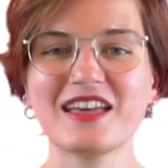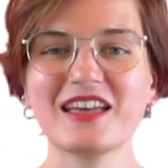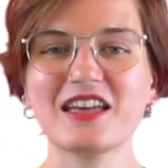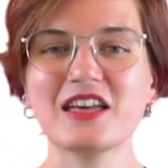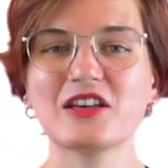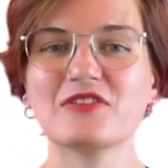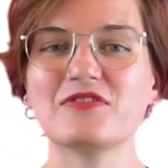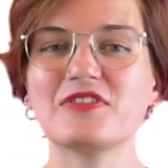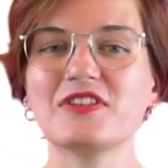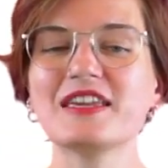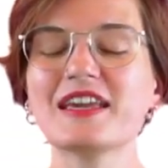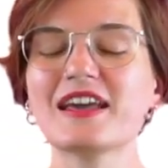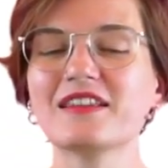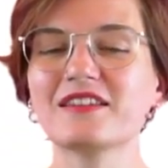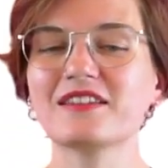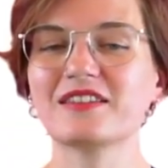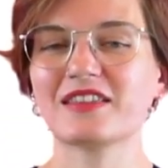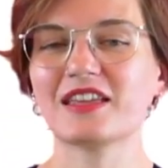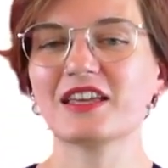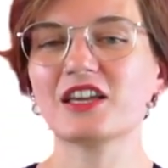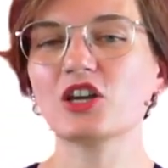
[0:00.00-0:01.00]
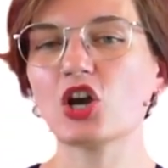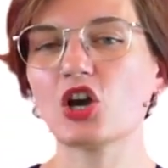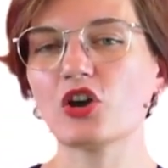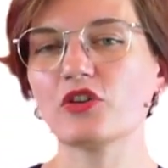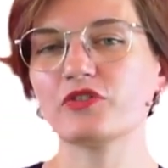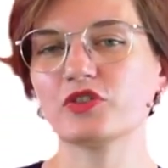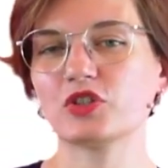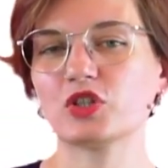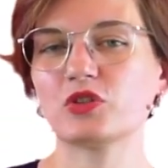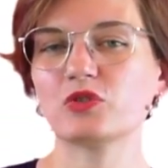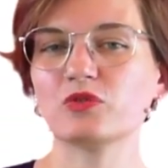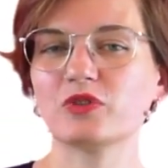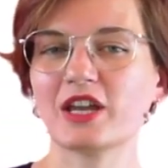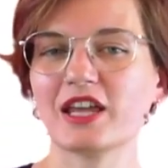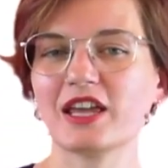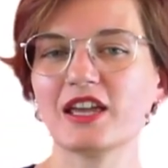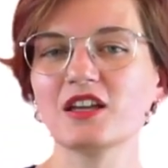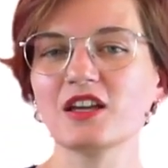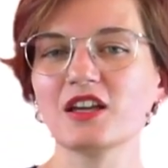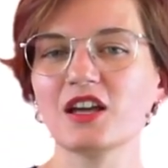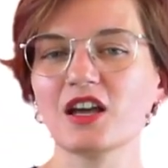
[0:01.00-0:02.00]
We can think of
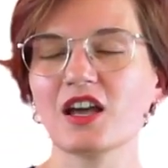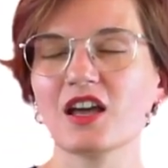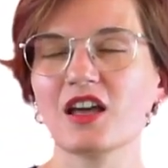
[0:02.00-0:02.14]
tuning